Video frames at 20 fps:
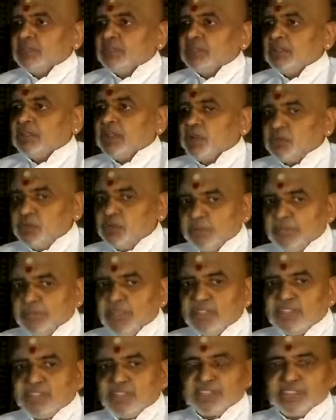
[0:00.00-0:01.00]
how to
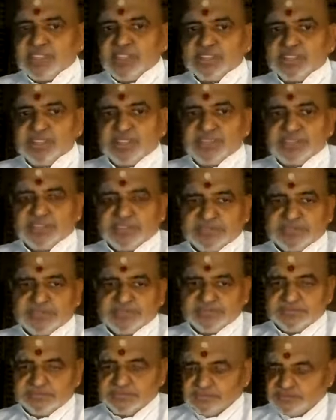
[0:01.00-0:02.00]
make that senses
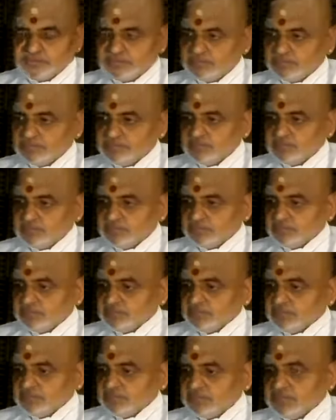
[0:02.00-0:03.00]

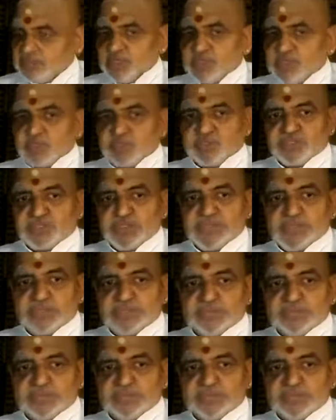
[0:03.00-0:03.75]
not to send?